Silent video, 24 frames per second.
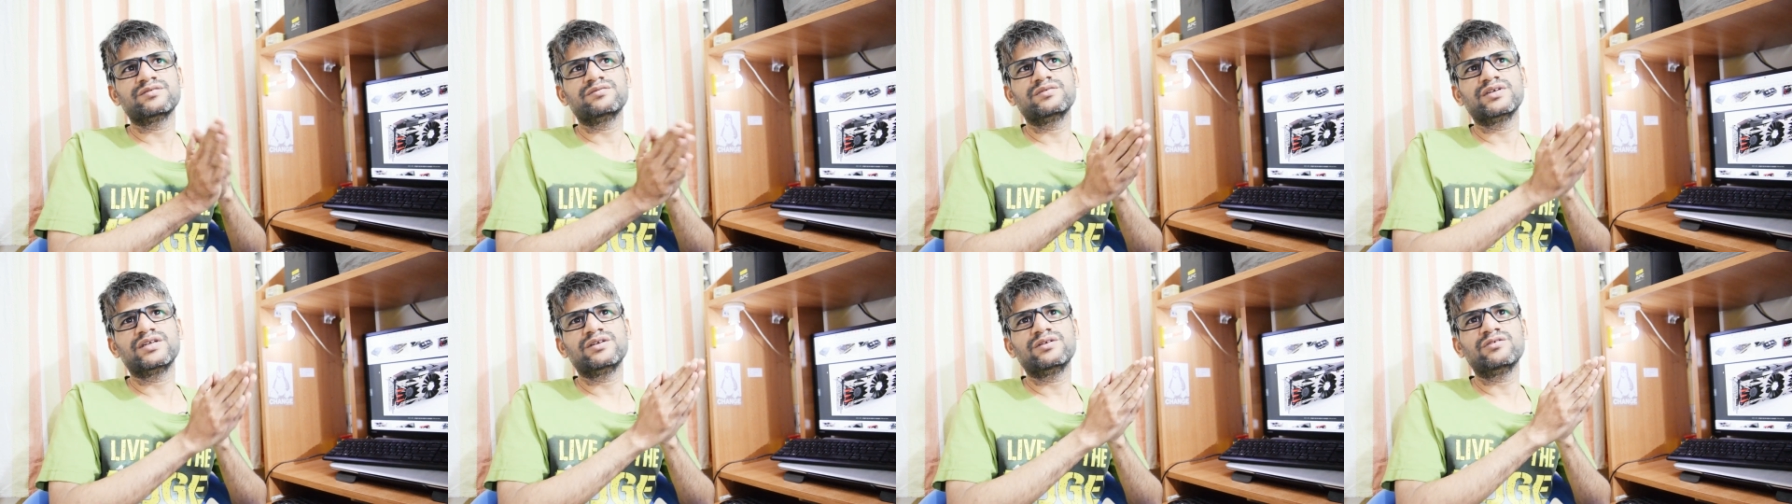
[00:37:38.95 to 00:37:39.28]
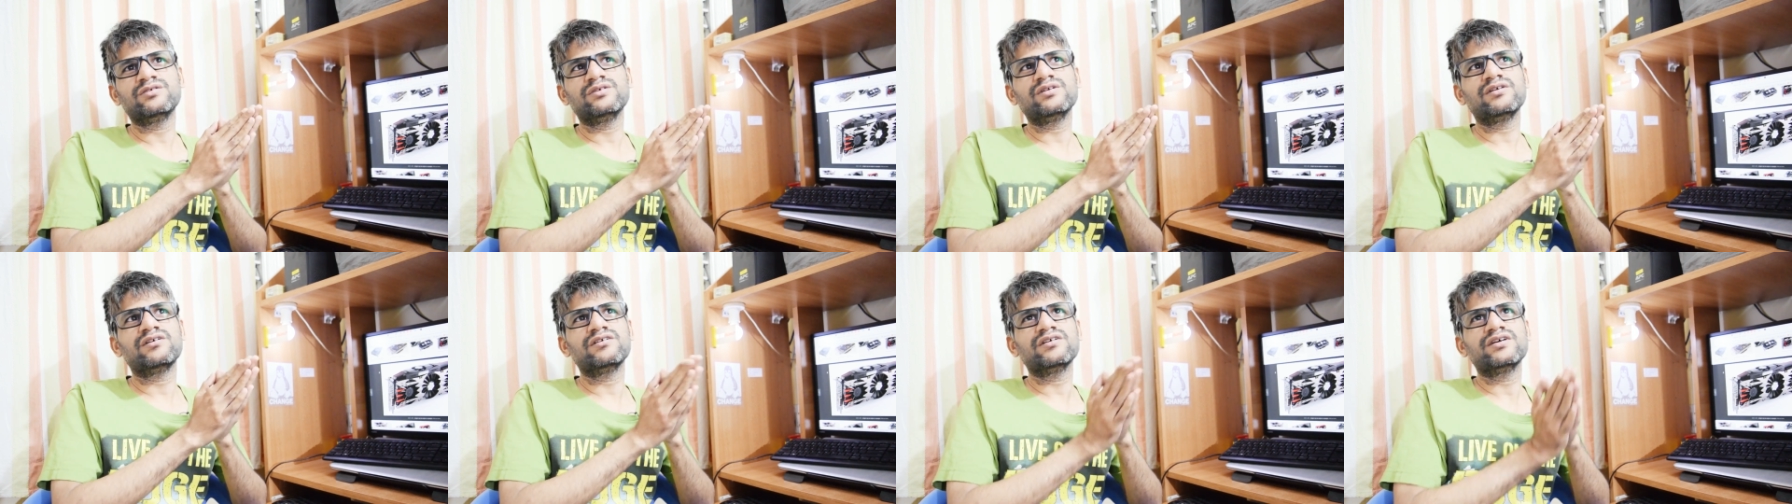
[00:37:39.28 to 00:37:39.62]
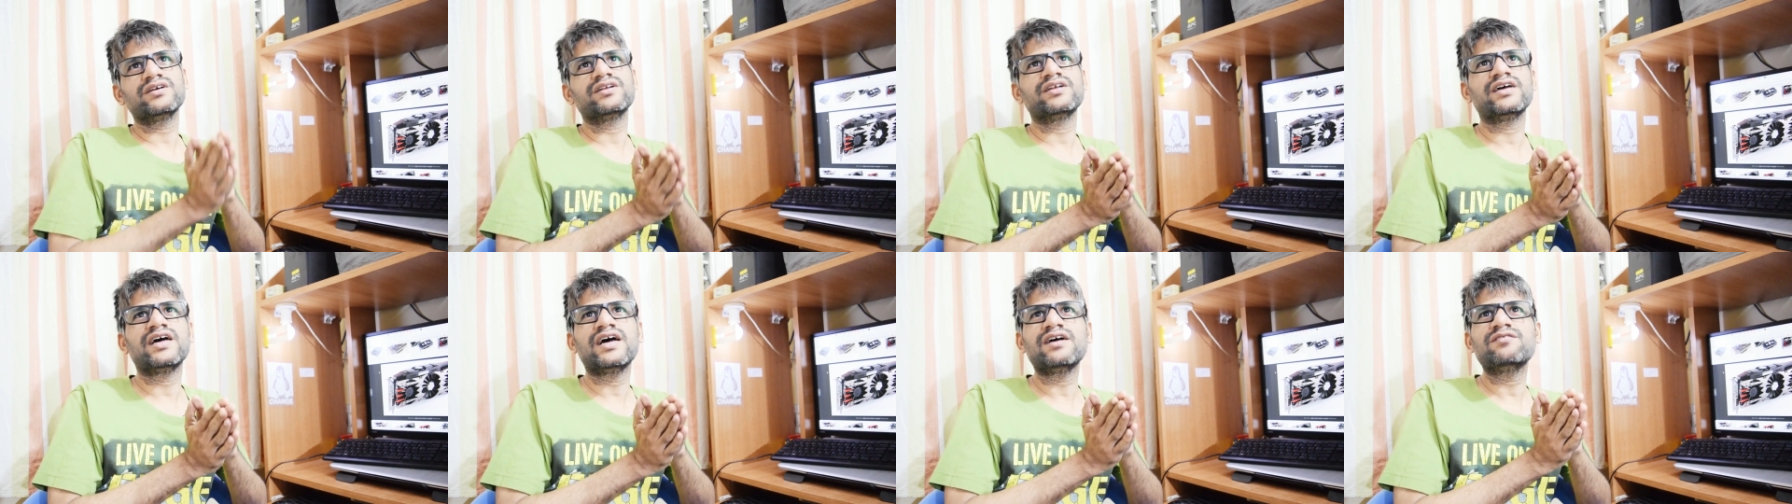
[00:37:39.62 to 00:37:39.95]
we no
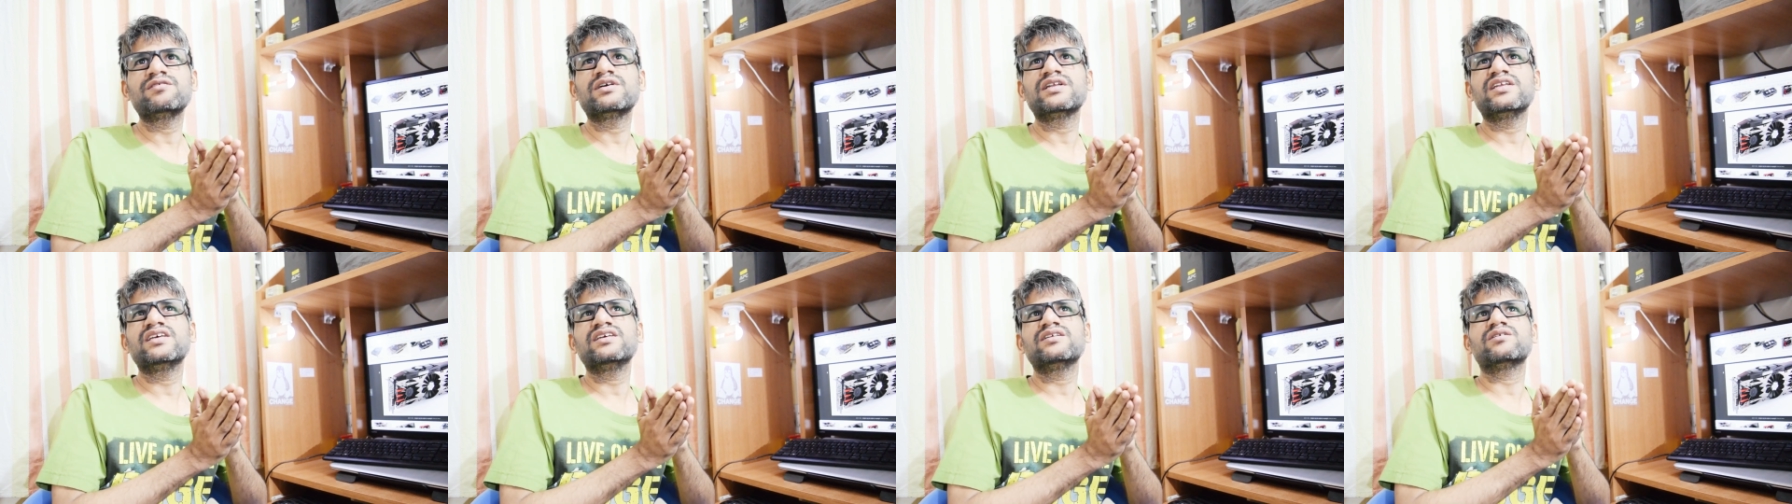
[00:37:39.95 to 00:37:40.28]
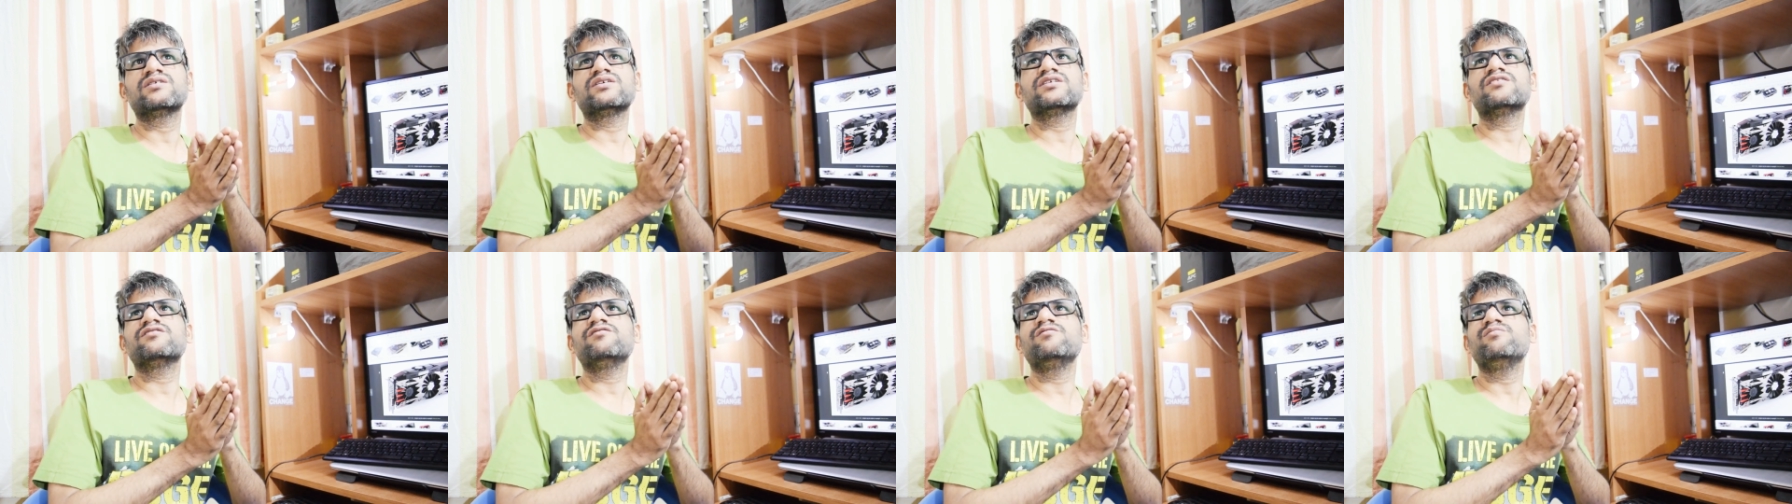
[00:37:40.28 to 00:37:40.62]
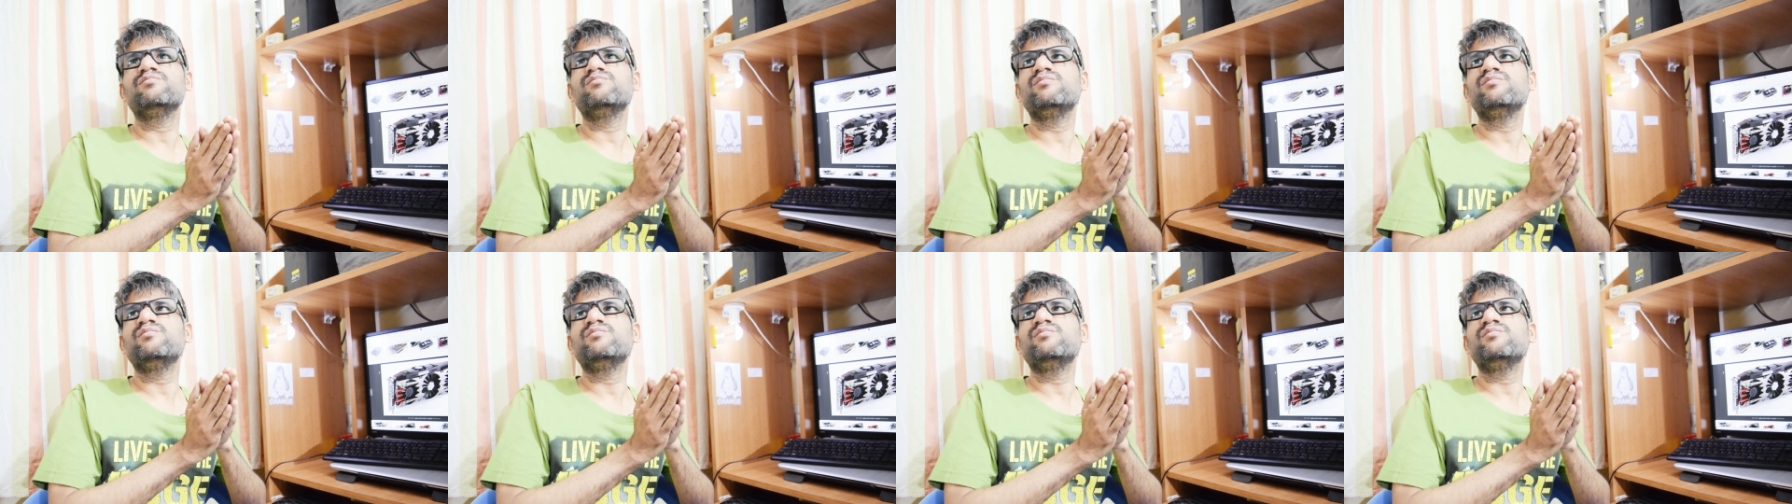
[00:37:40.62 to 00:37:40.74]
longer have any sort of